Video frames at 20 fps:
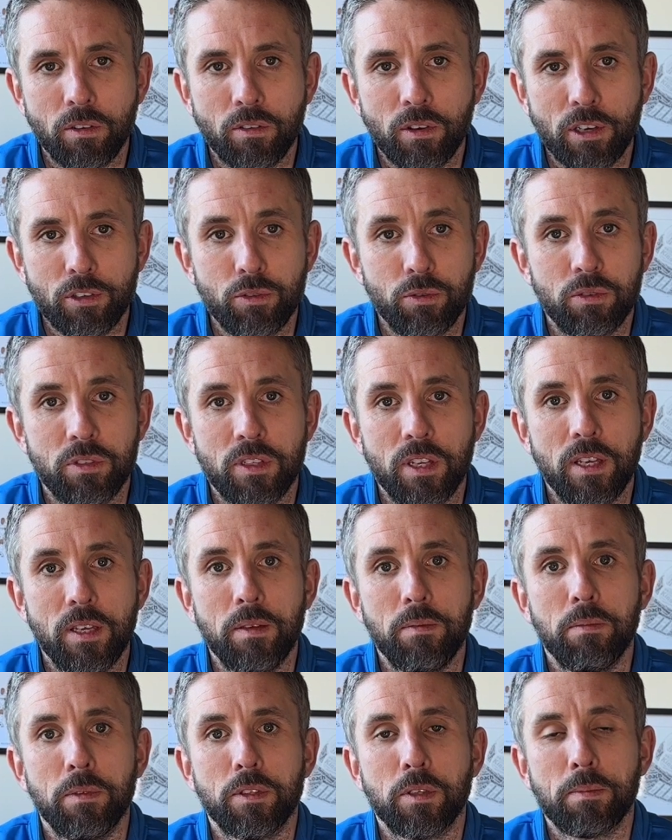grassroots
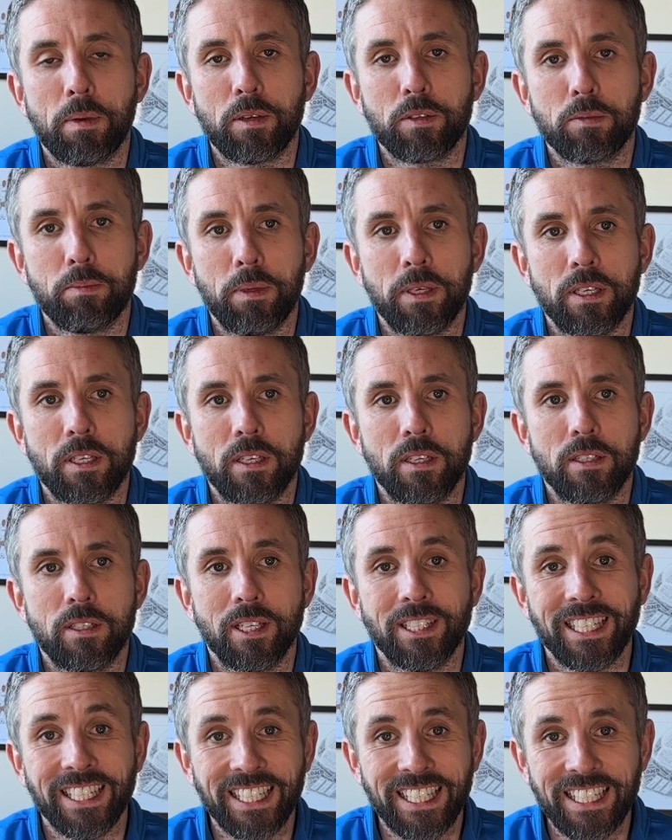team. It's about speaking to
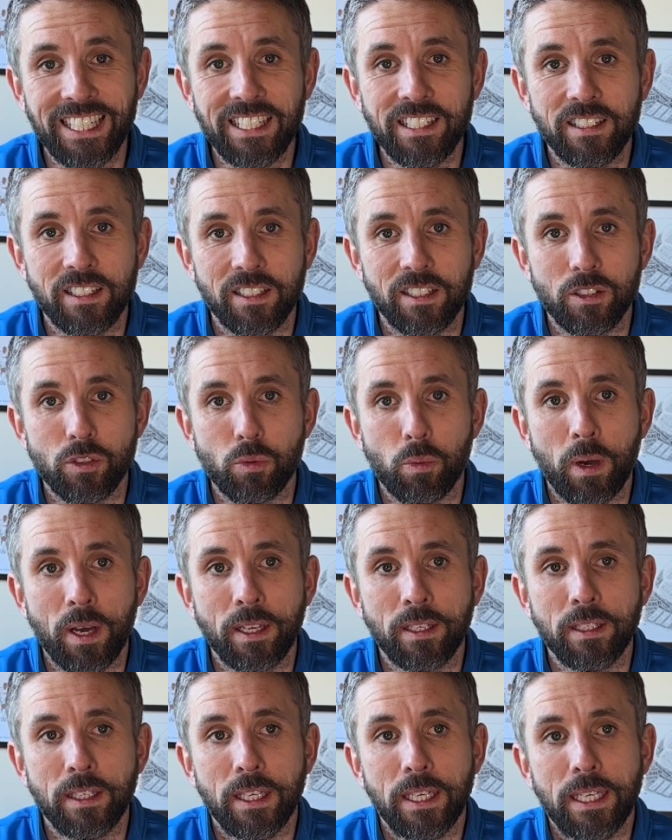the league as
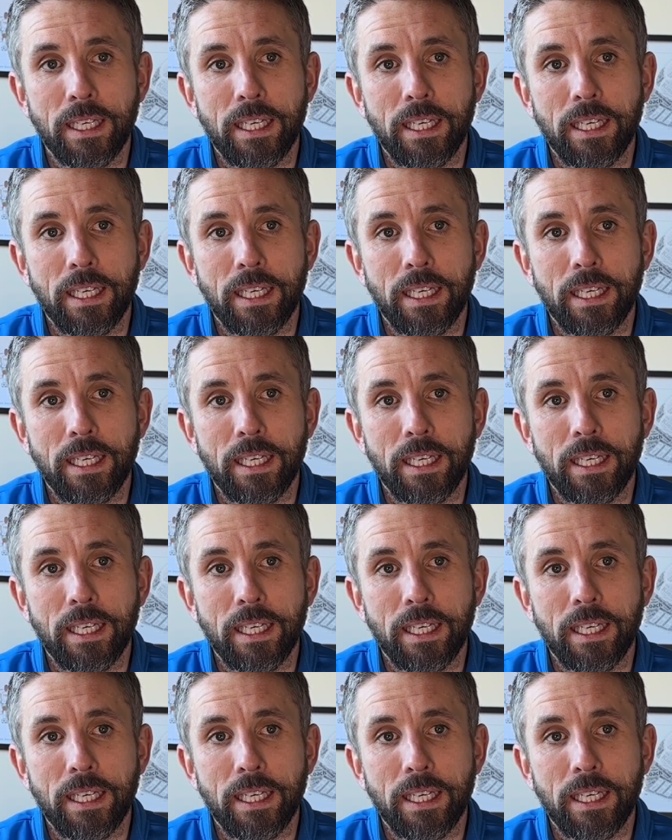well.